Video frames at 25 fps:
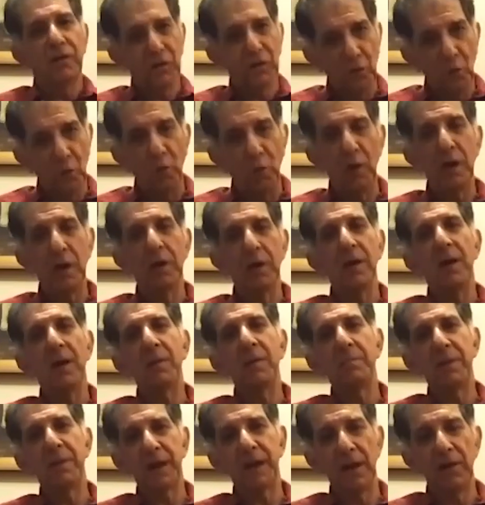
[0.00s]
school, uh,
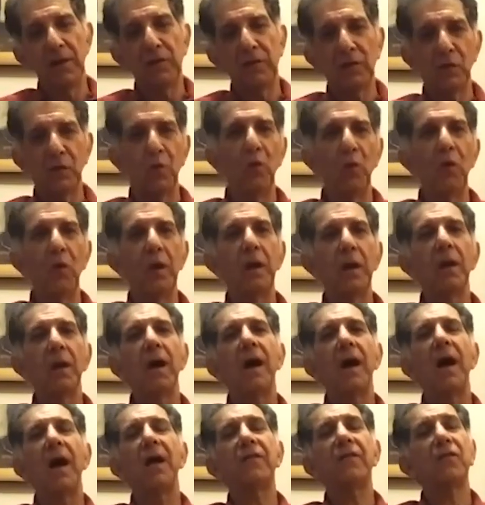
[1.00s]
middle school.
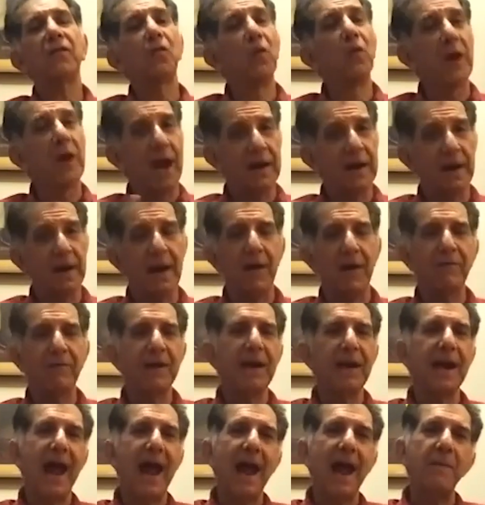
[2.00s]
Uh, school had a
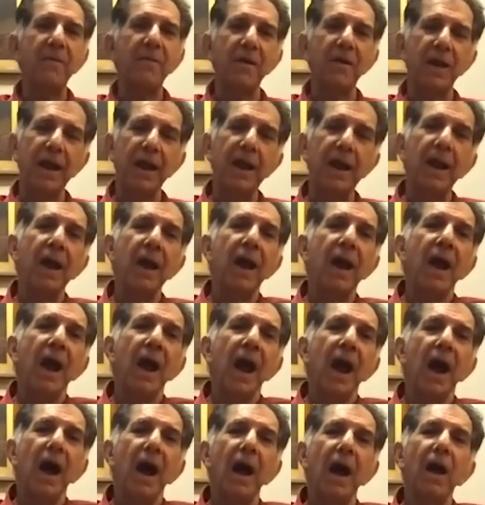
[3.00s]
lovely library.
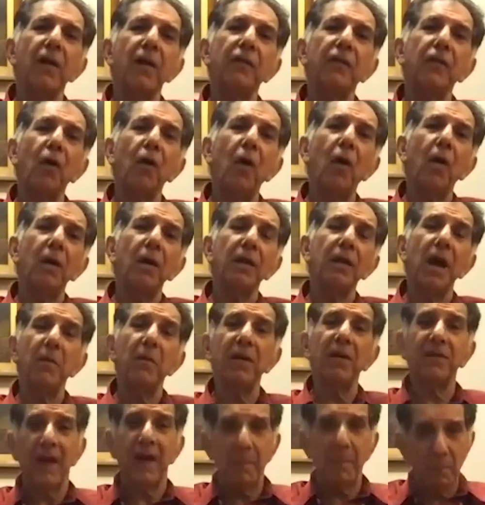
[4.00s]
Uh, so there
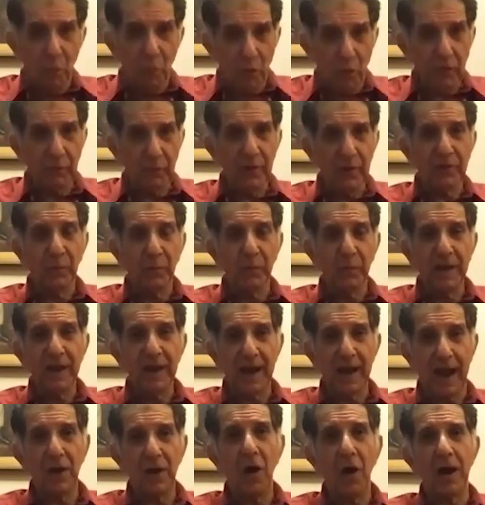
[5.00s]
were some books which
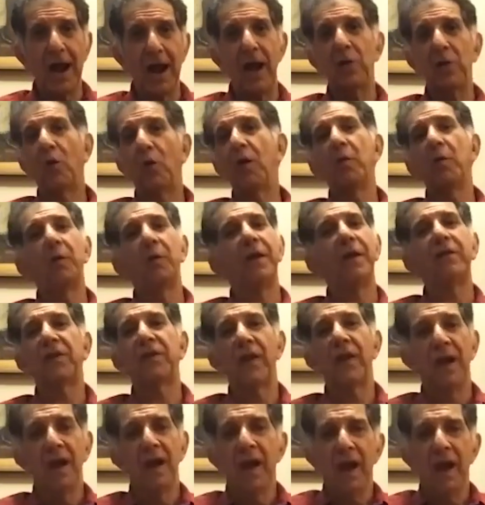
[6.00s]
we read on our own, which
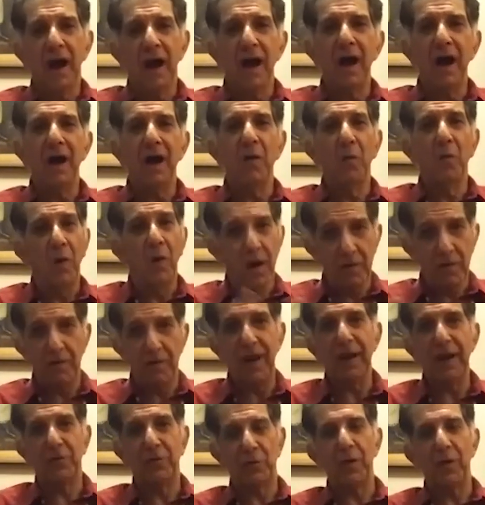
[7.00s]
weren't
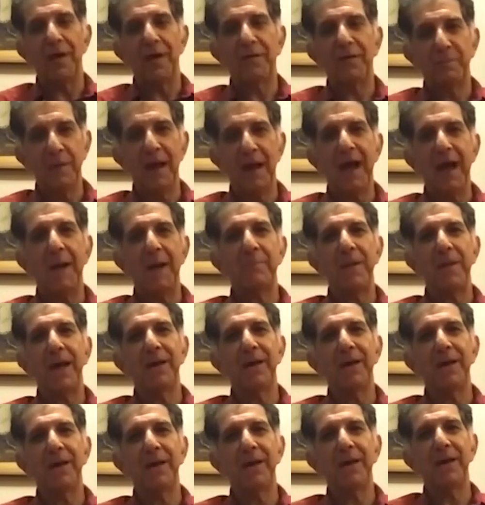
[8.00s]
read to us by our
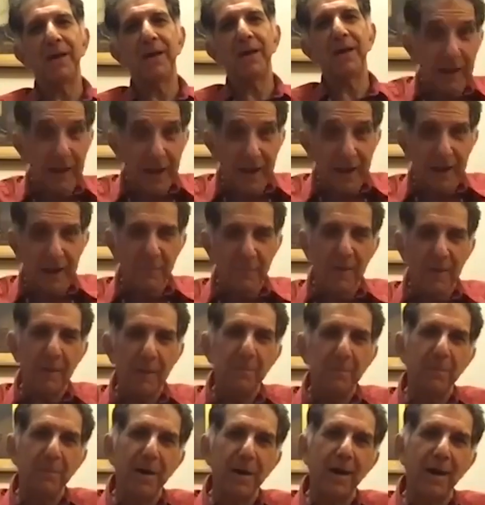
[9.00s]
parents. I
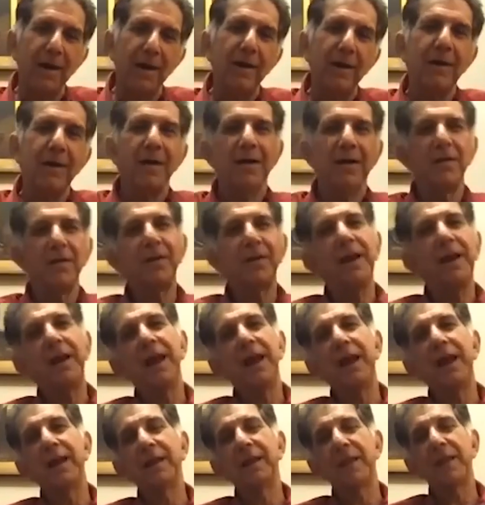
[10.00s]
fondly remember
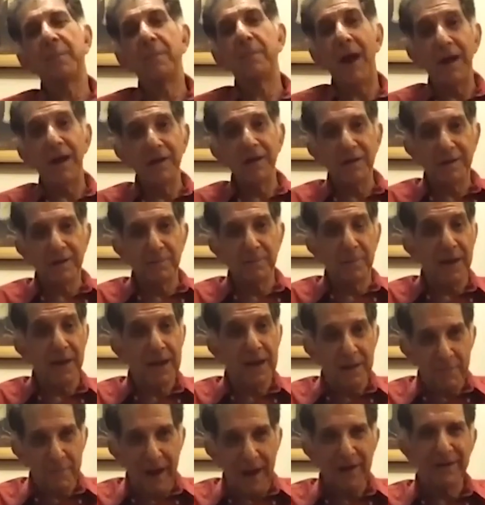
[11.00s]
reading the Bun
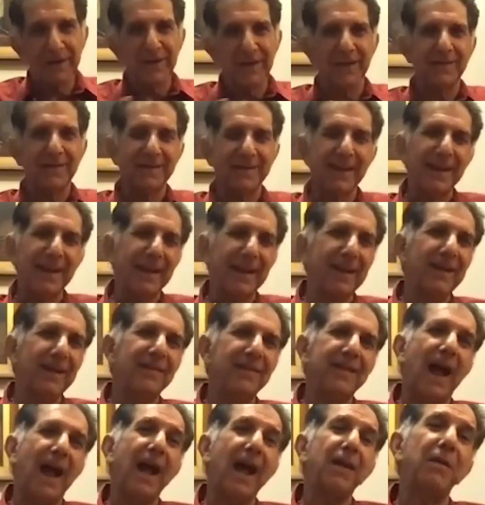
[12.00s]
Billy Bunter
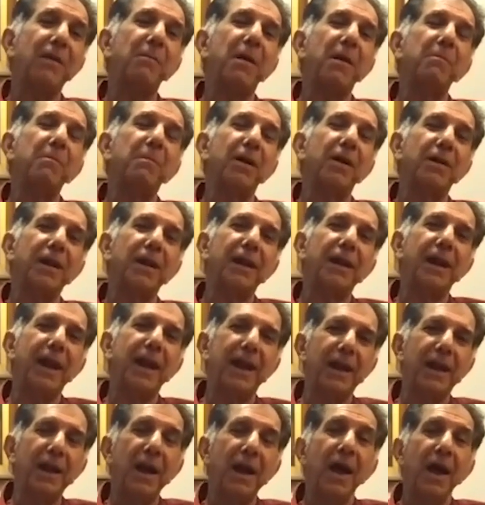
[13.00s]
series. I remember
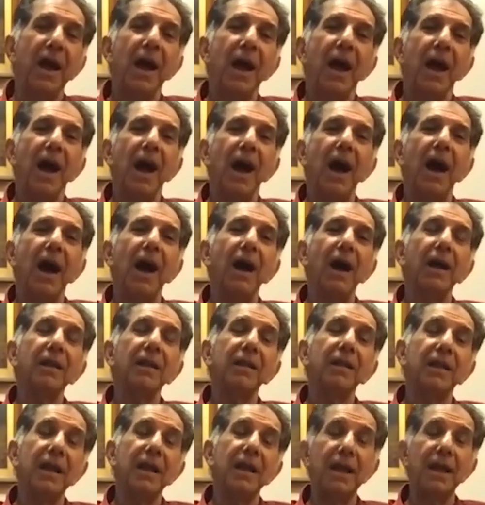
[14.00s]
reading
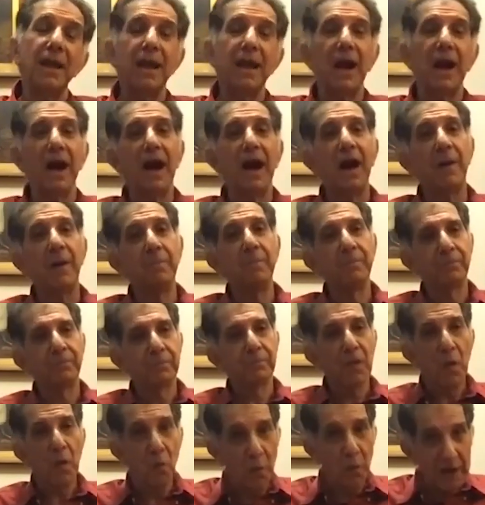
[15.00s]
the
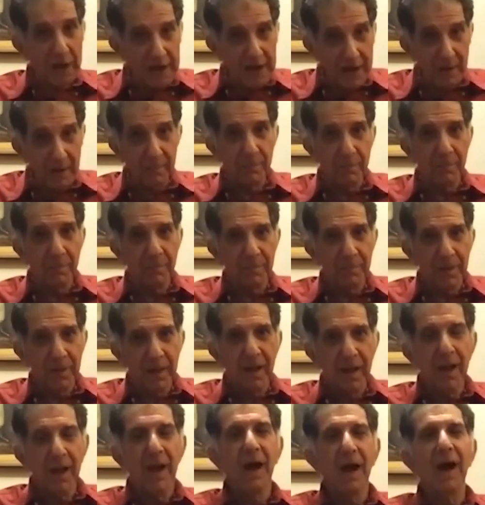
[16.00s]
William
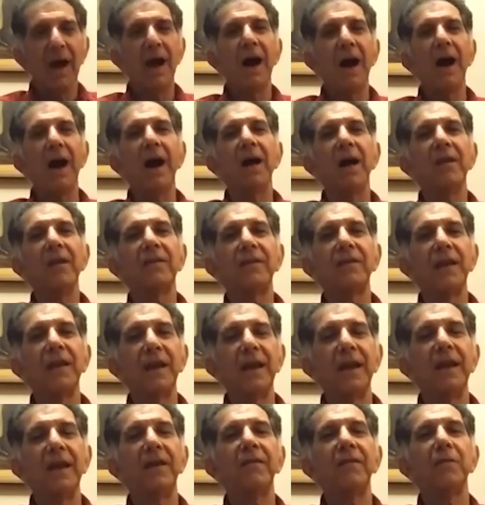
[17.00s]

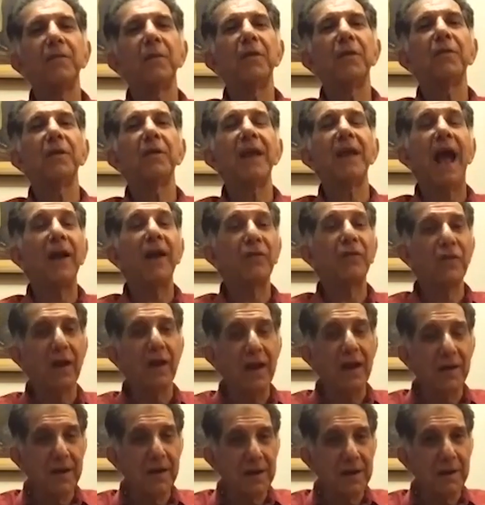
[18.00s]
series, which was
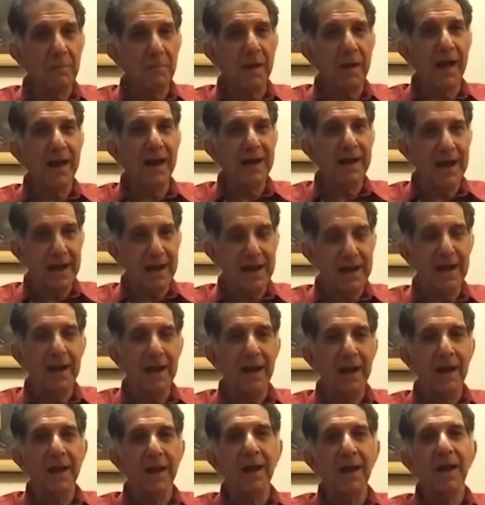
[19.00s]
actually written by a
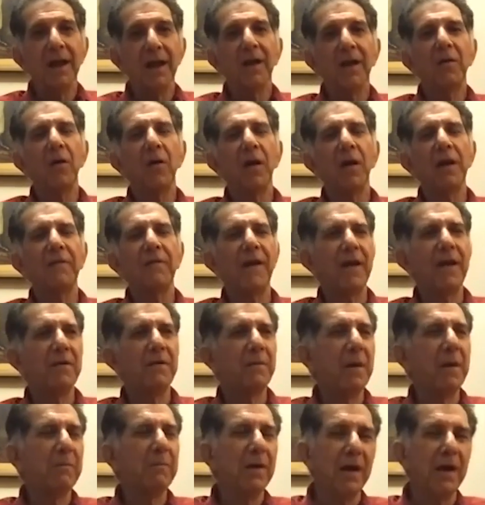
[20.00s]
lady if I
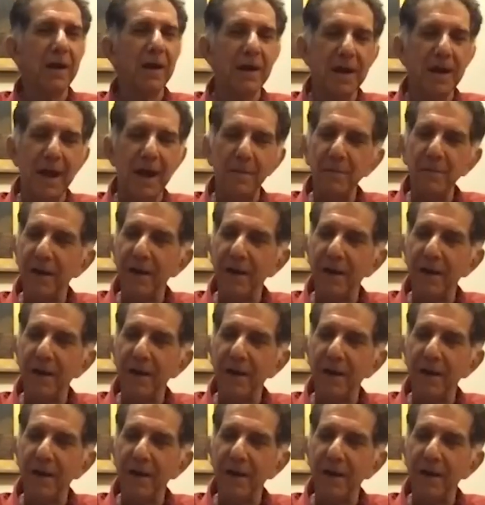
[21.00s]
remember her name